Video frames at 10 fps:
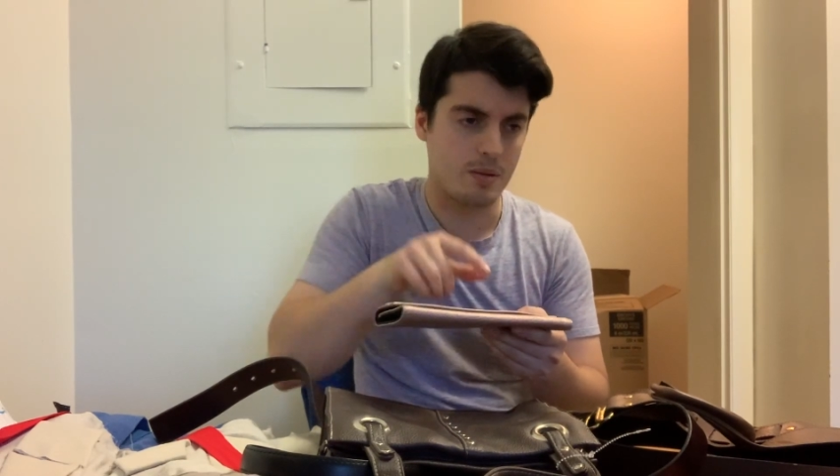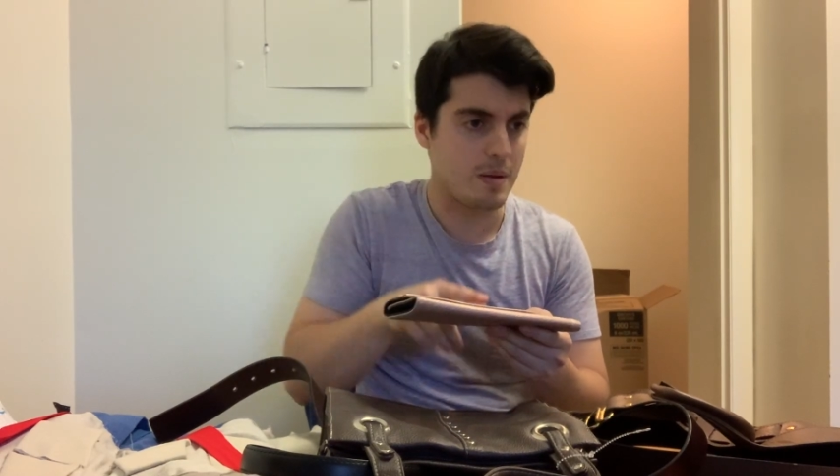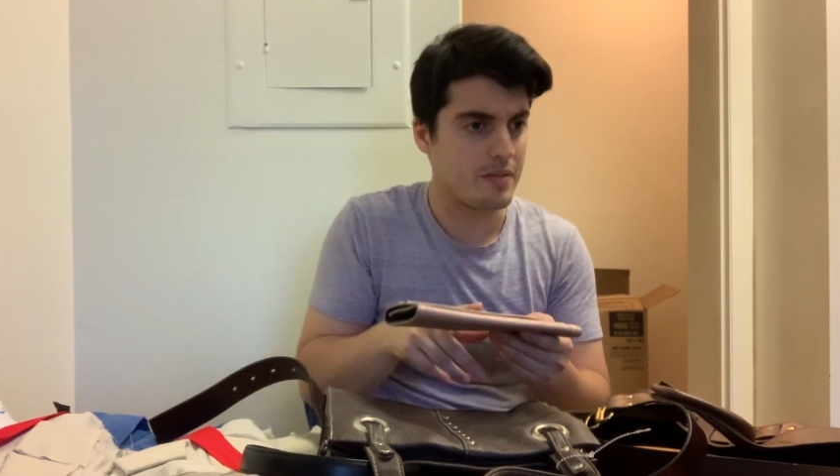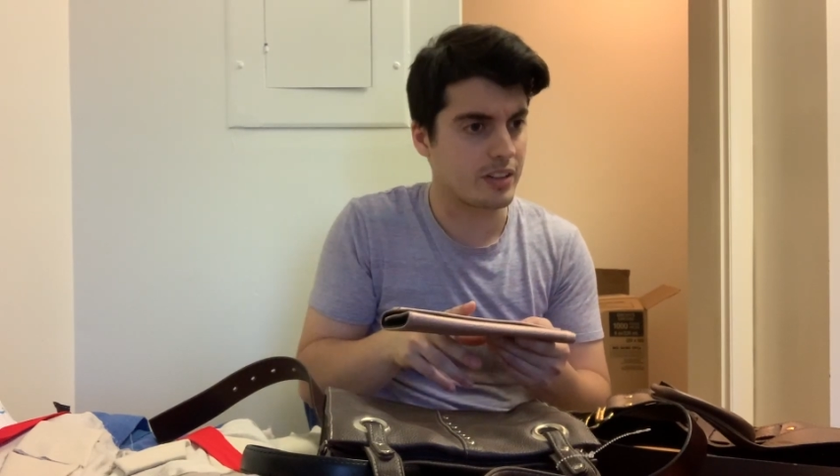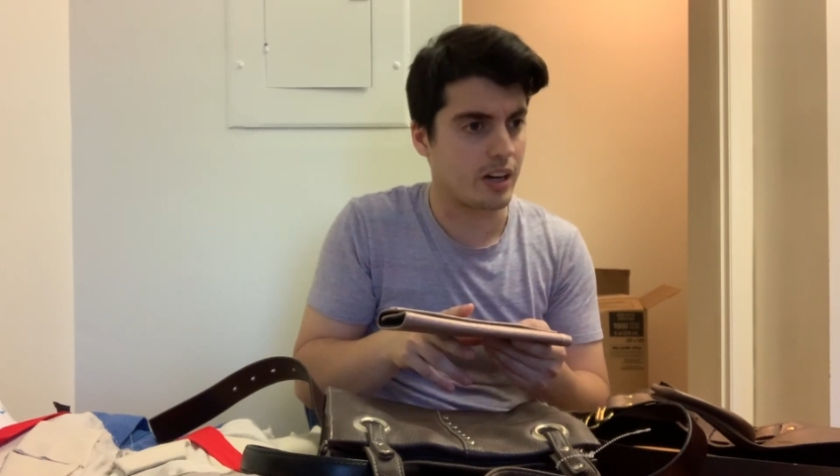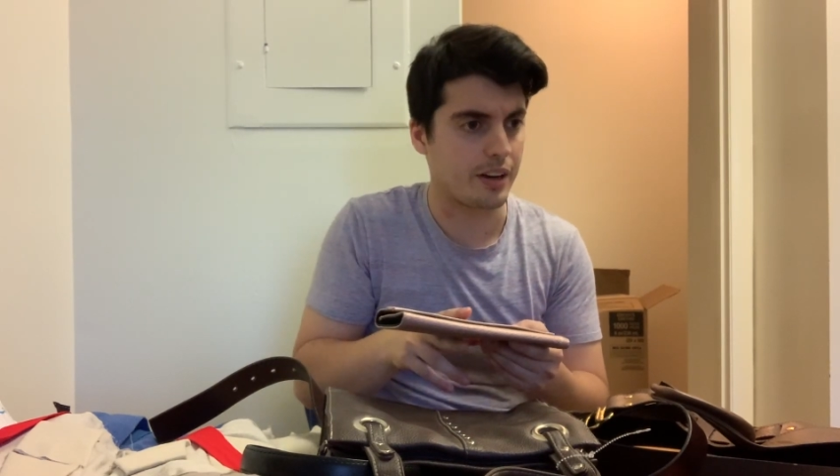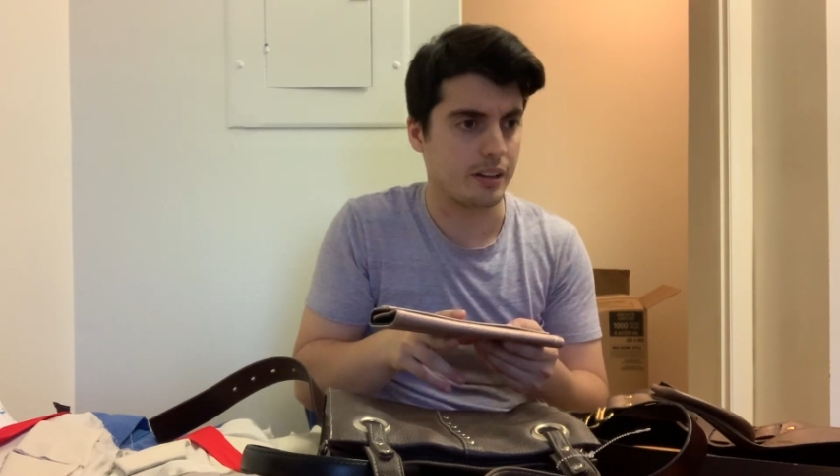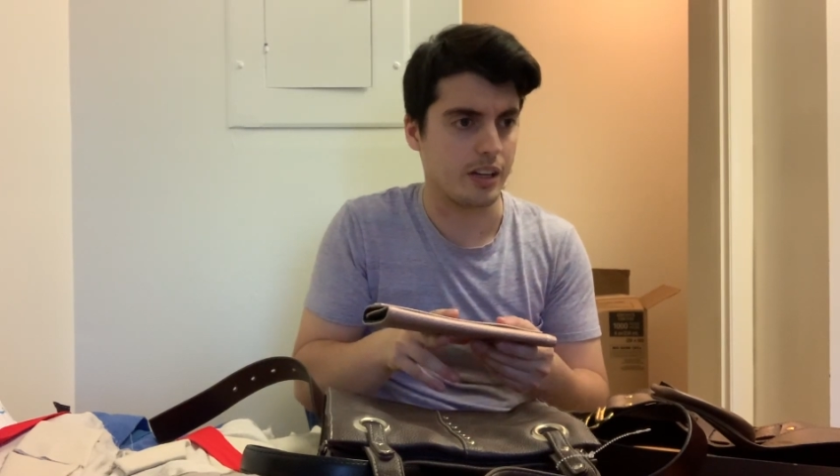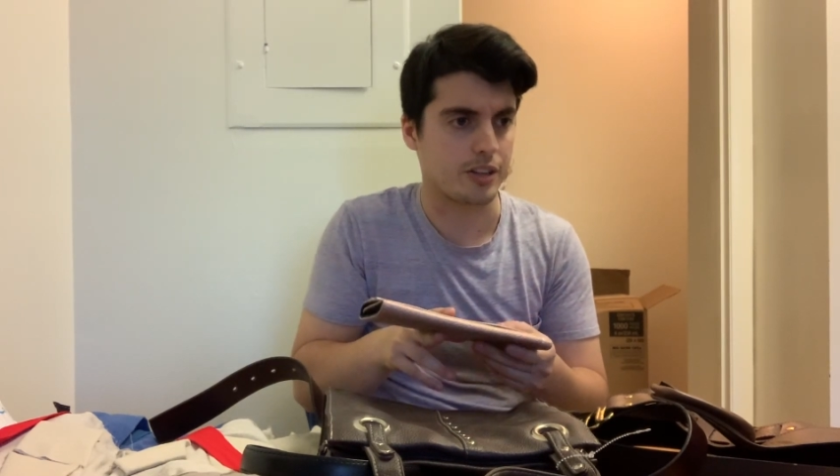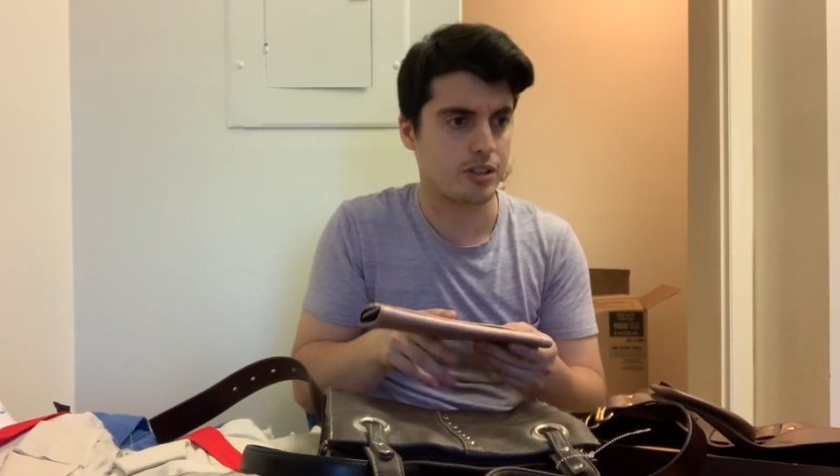maybe you can cut
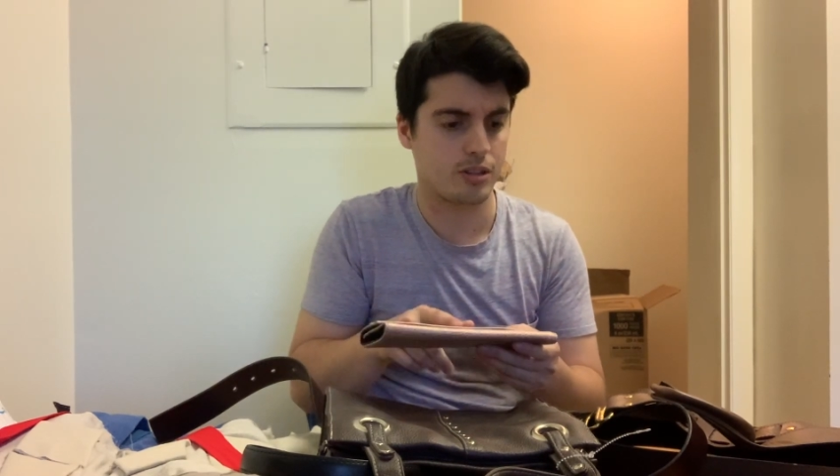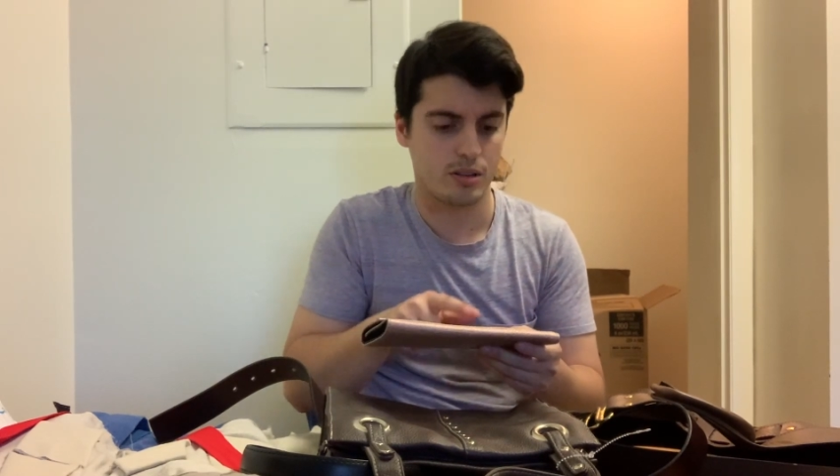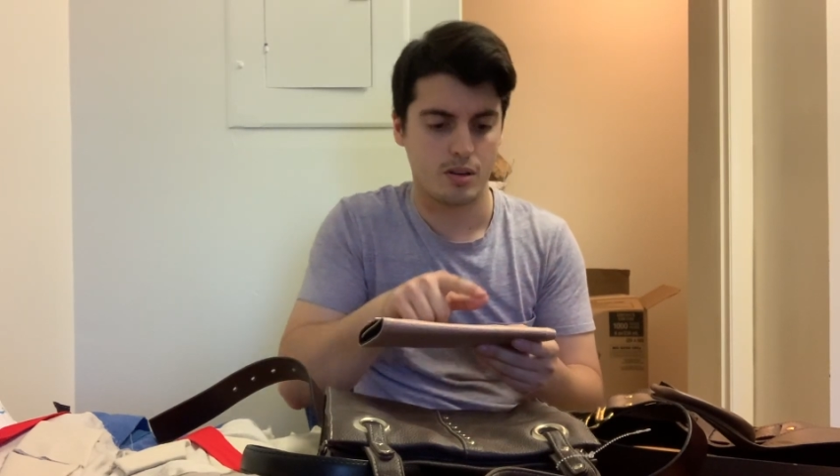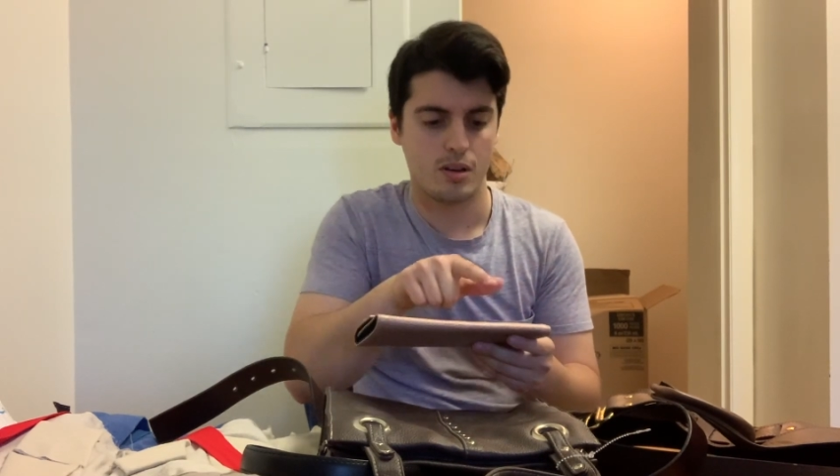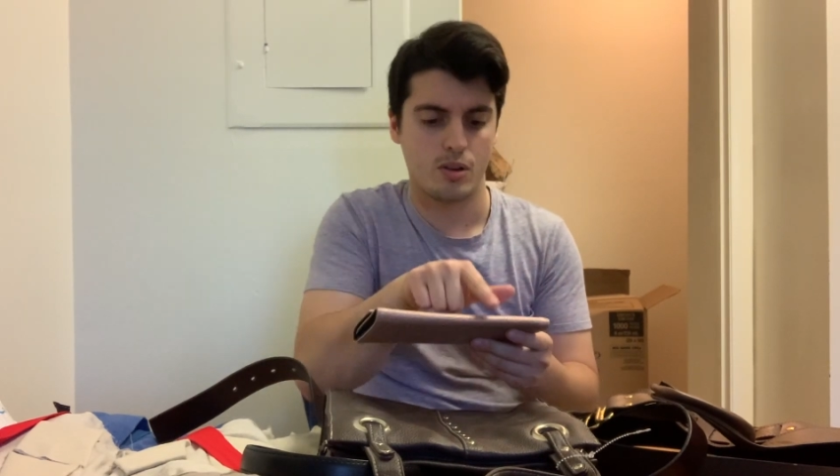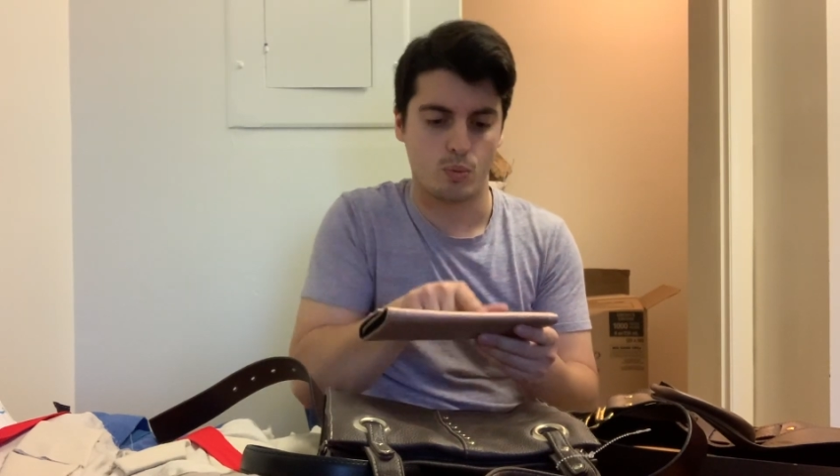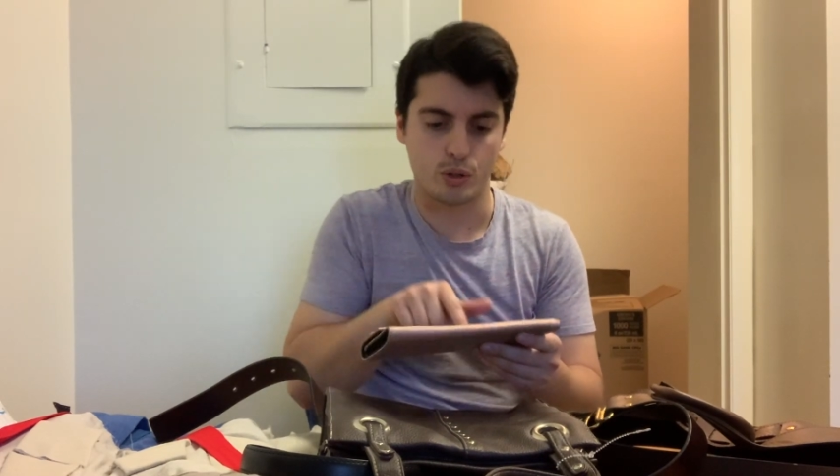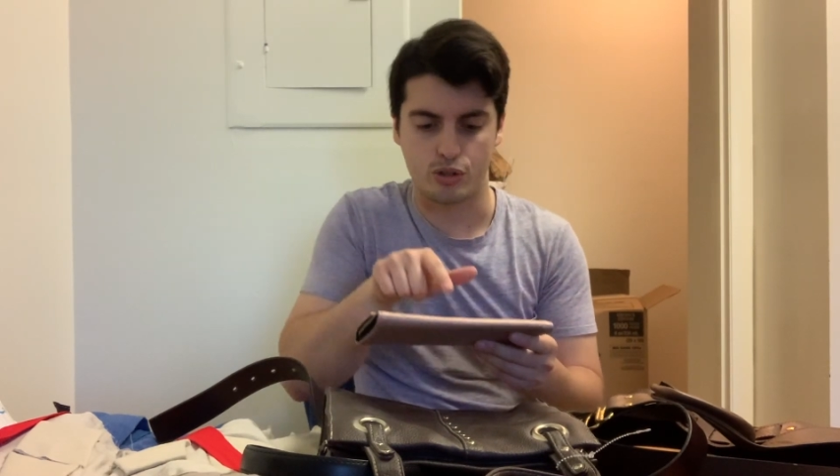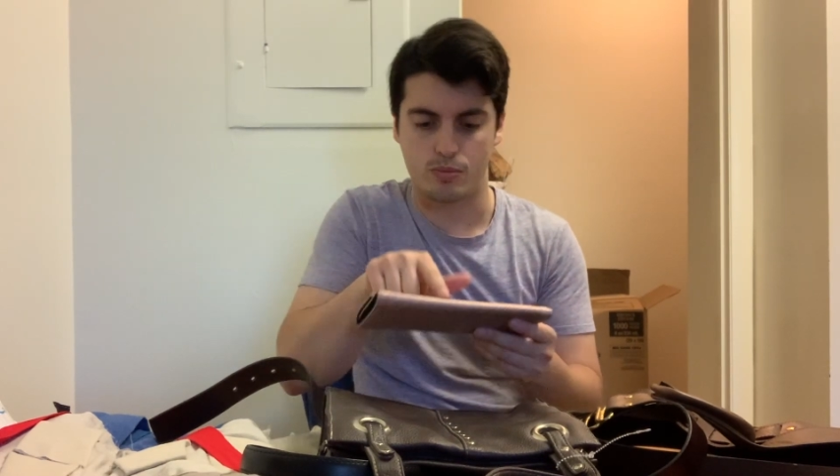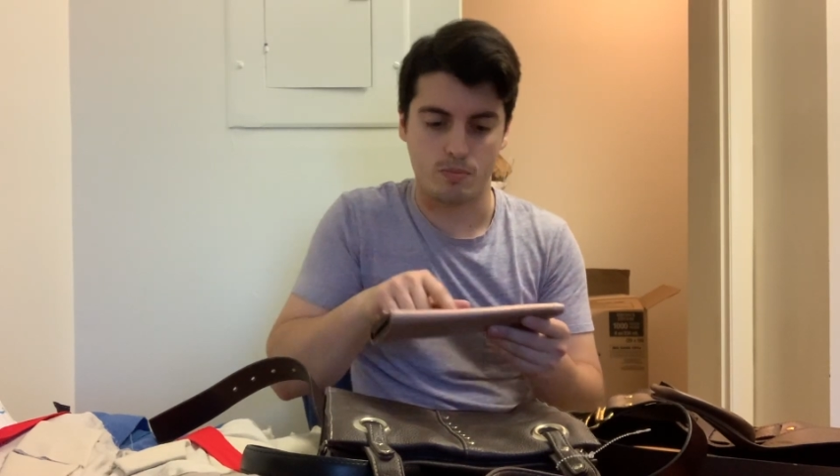it like
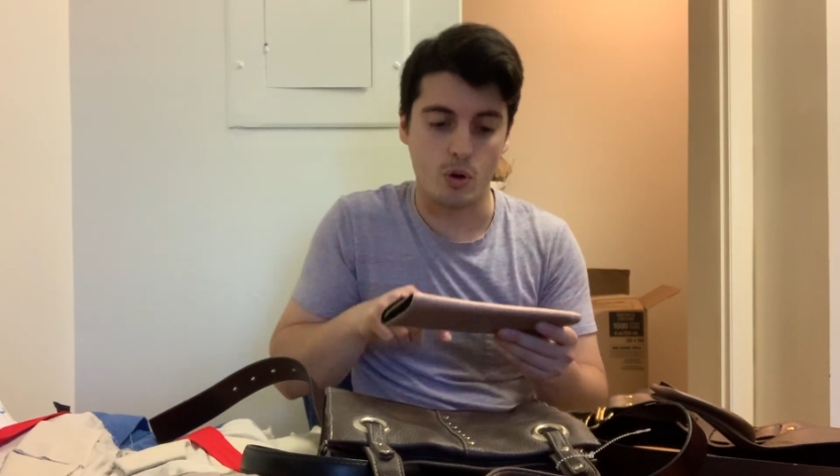one.